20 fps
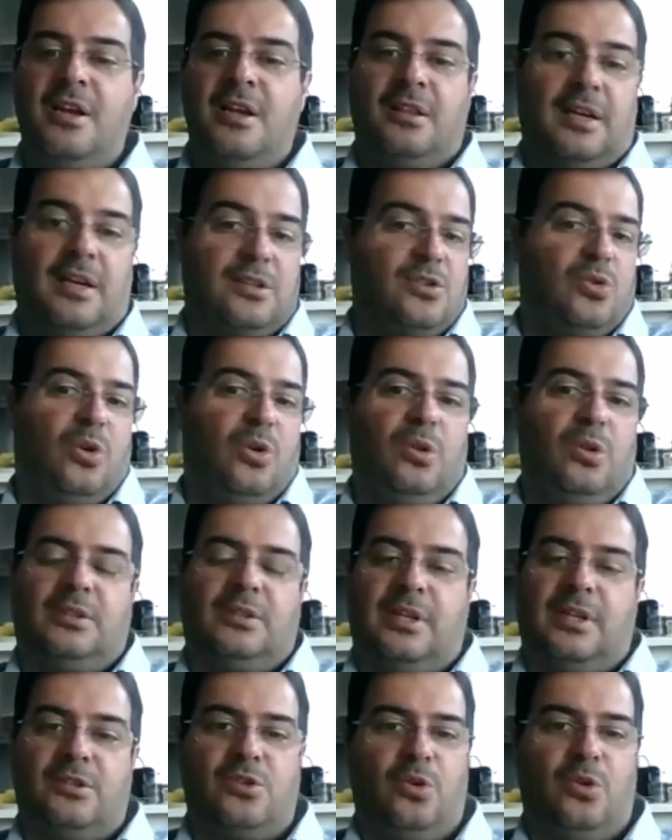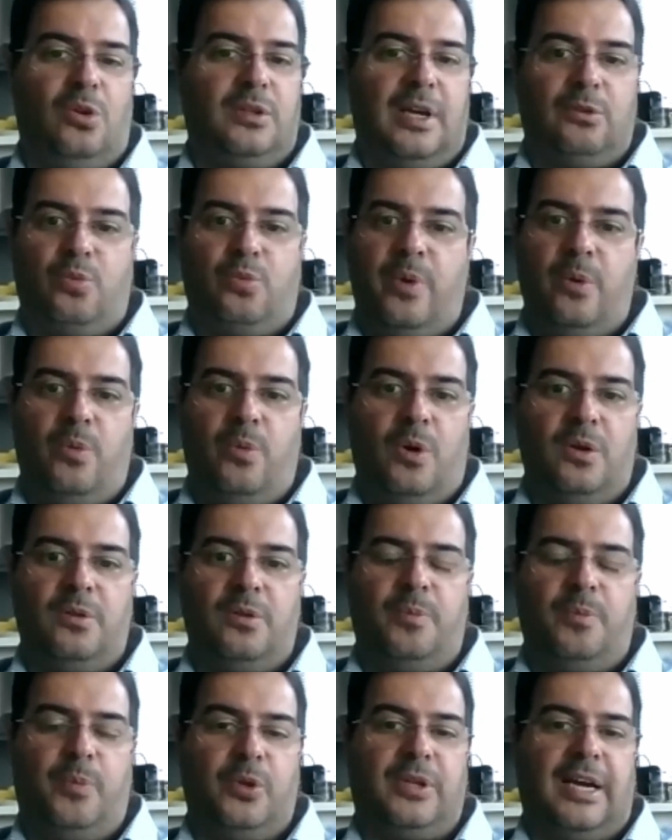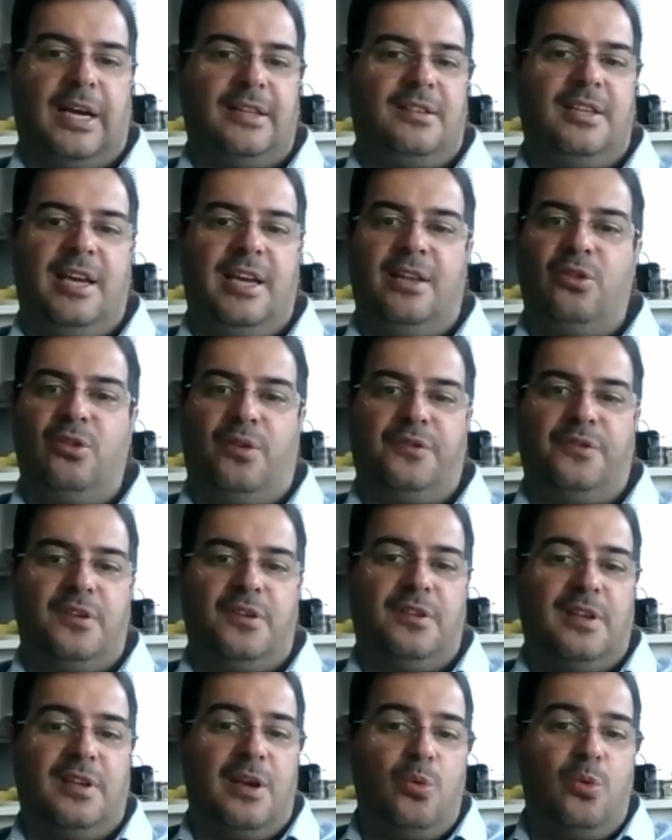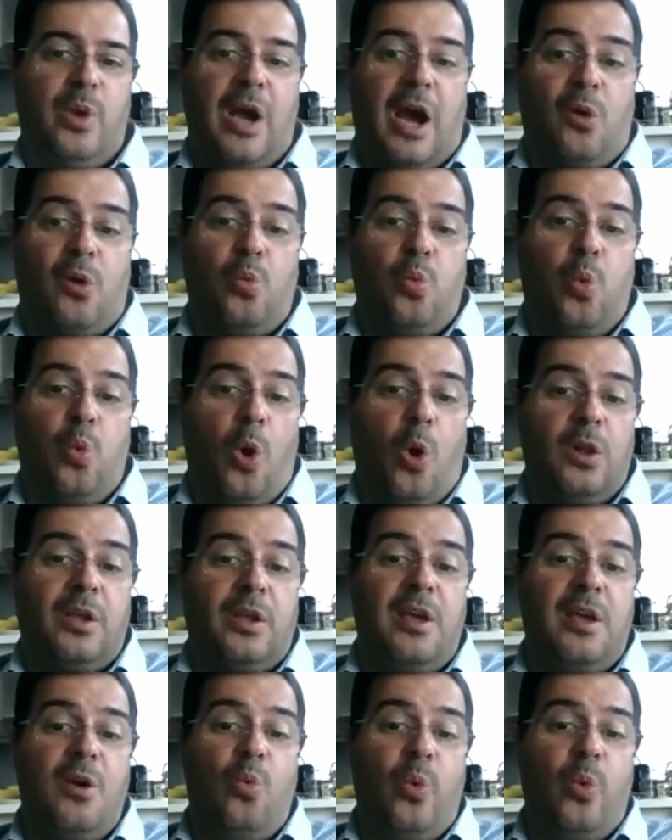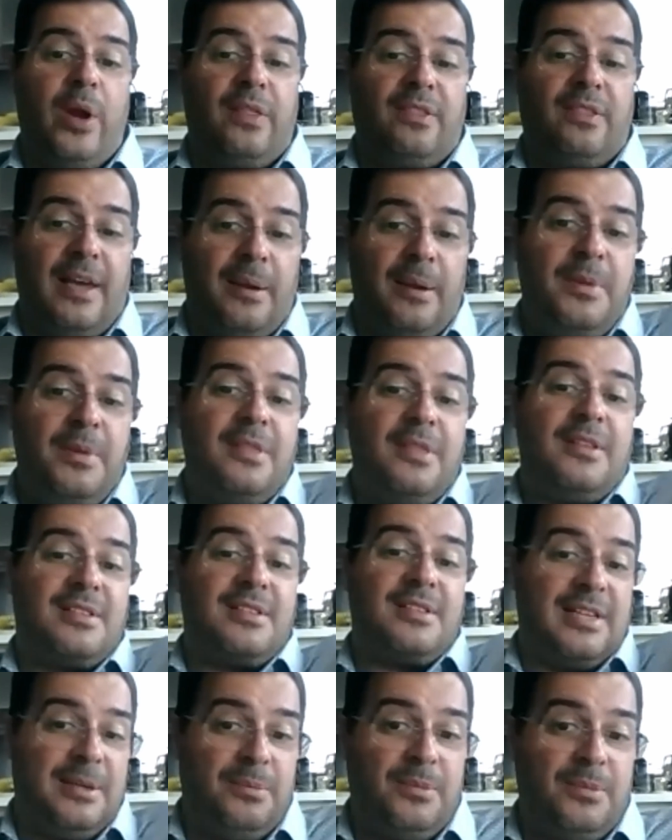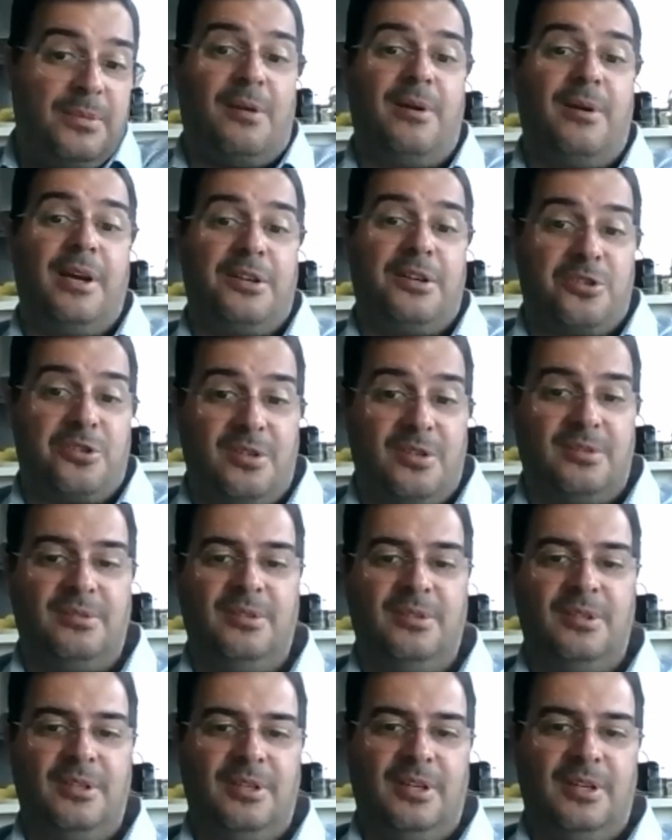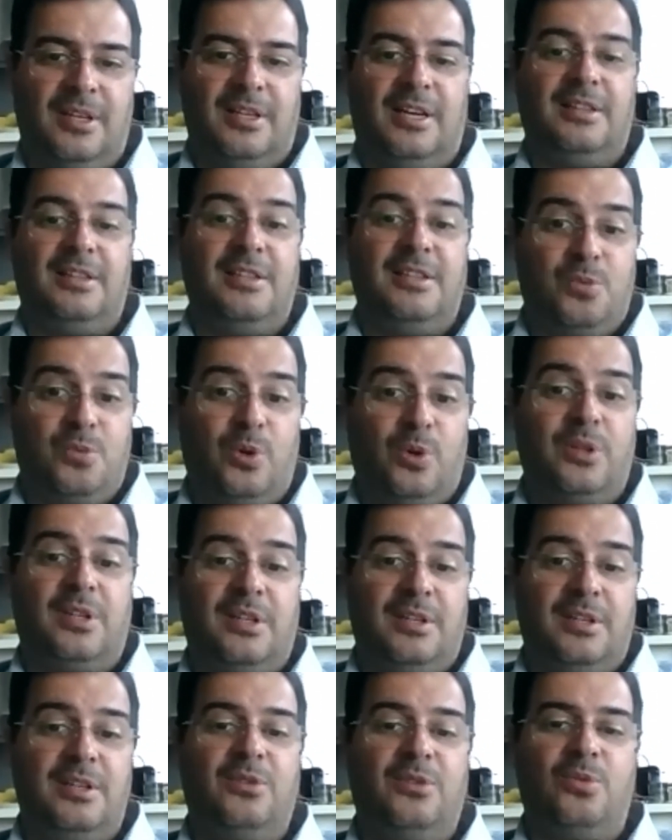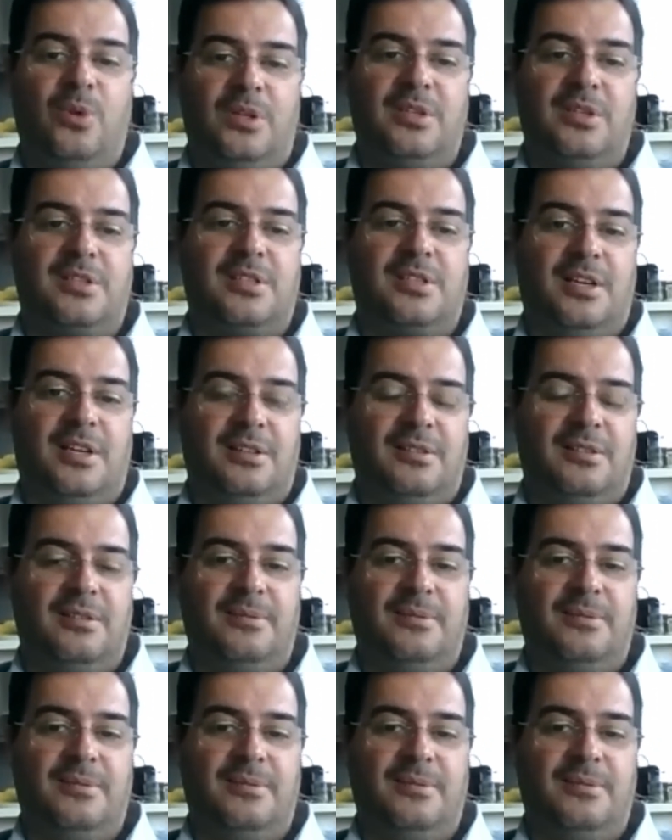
That's all that we want. But at the end of the day, we are walking with them in the same direction, and that is what they need to understand.